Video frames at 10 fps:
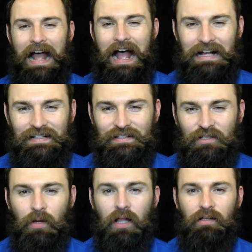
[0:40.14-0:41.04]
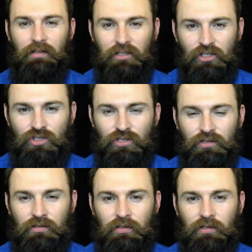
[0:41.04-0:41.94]
awesome Lunch
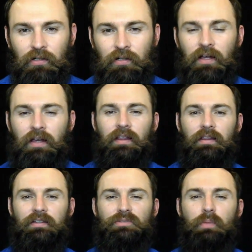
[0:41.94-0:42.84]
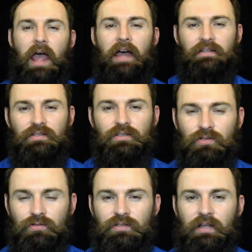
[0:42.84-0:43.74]
and Learn this past
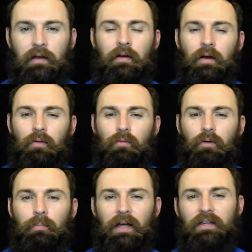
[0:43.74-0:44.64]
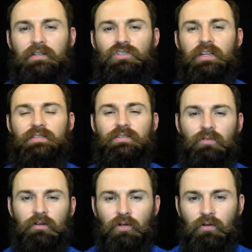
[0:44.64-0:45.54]
Tuesday. Rebecca Jessen,
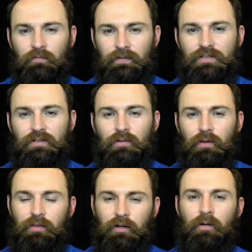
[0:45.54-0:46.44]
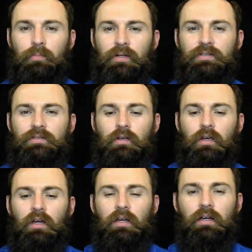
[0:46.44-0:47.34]
one of our own physical therapists,
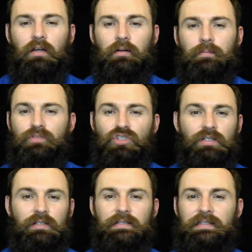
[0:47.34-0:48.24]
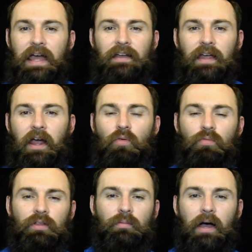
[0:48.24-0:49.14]
she sat down
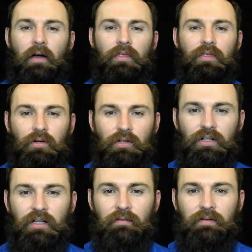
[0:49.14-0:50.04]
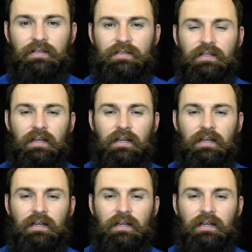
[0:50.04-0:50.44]
with about 30 of us